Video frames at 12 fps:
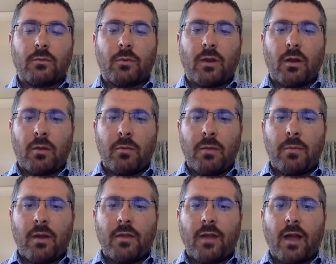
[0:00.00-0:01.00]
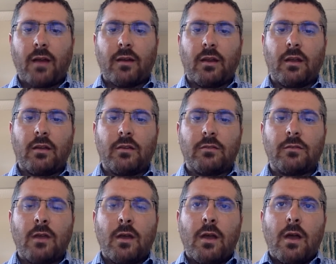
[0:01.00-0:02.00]
And what I mean by that
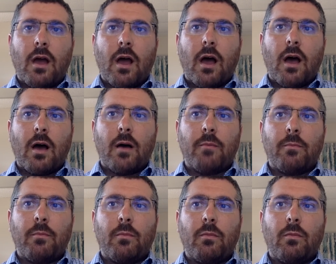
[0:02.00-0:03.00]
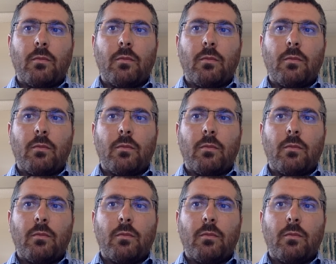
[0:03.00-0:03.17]
is um,